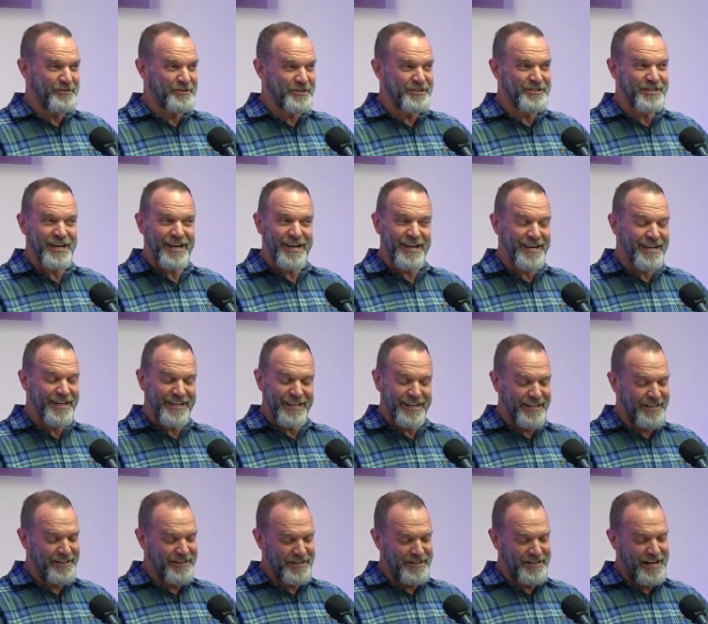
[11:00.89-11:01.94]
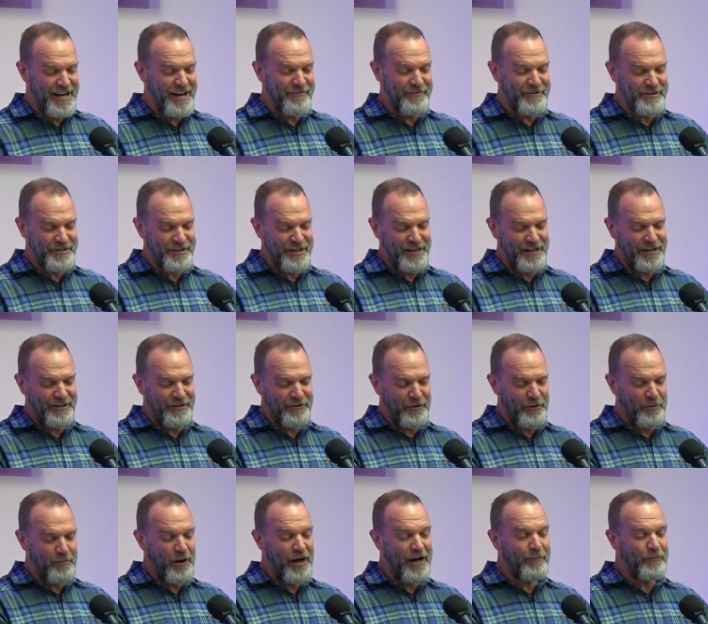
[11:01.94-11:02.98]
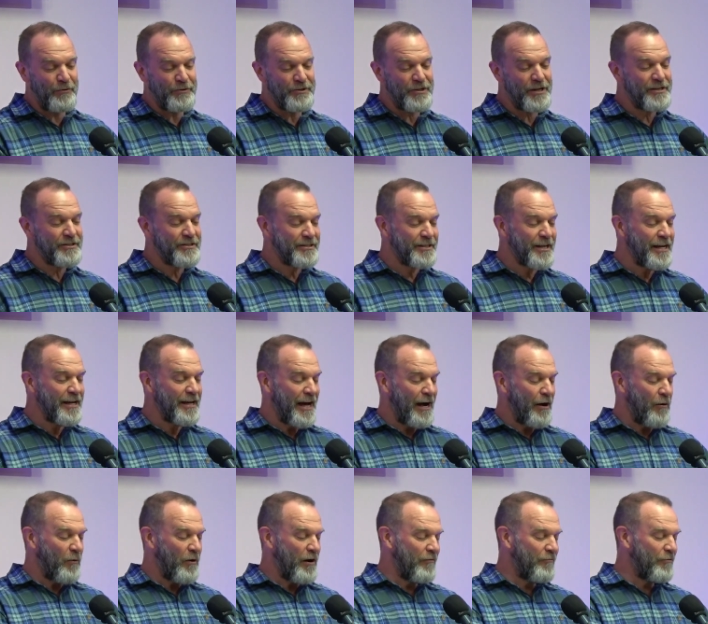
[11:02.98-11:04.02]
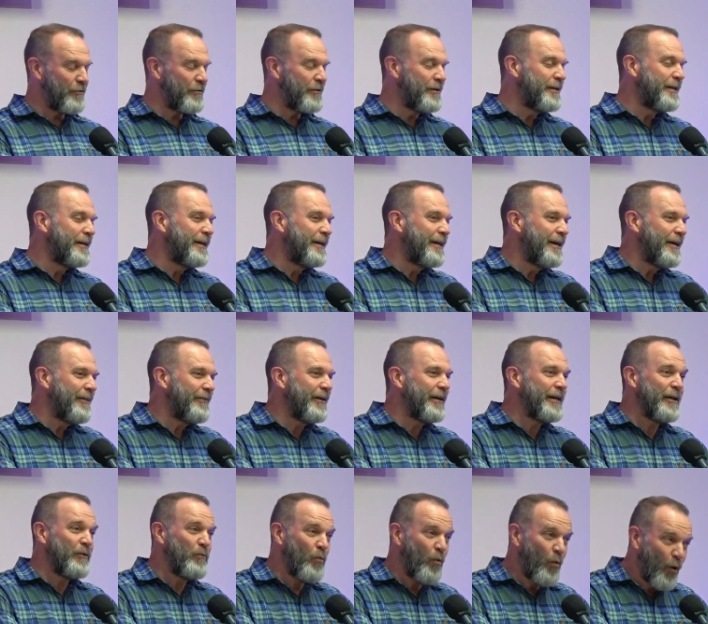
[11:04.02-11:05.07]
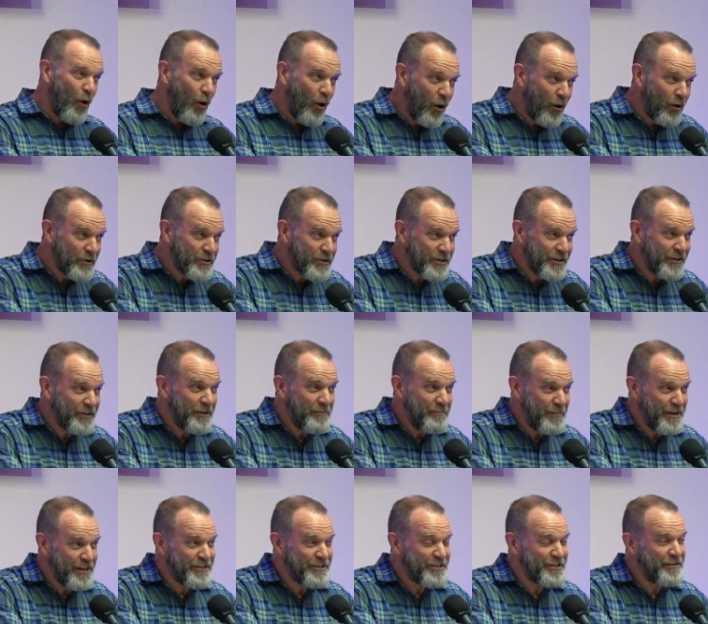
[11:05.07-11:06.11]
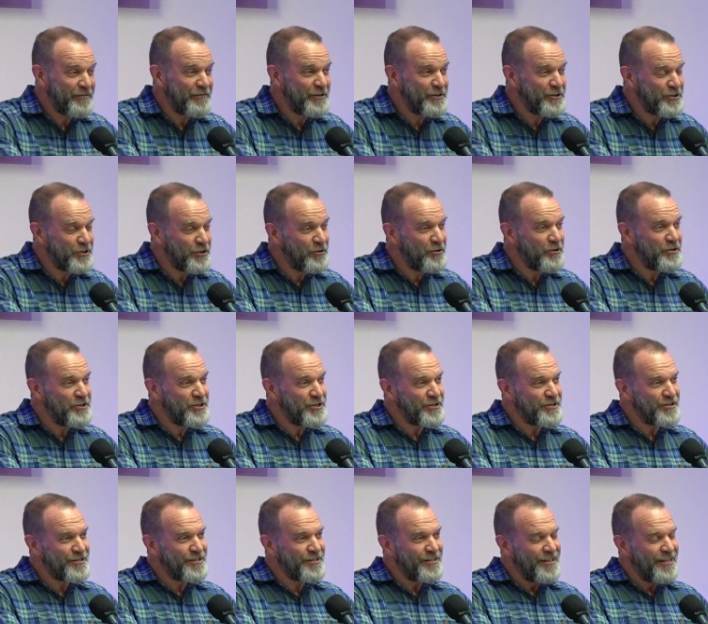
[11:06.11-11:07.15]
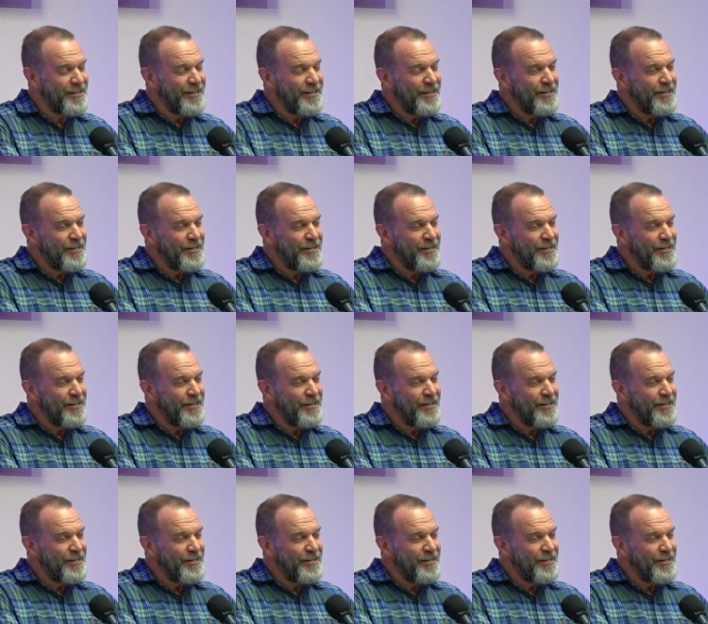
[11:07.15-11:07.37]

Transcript: Today, he doesn't have his skin on. The Bible does say, however, that he walks in the midst of his churches.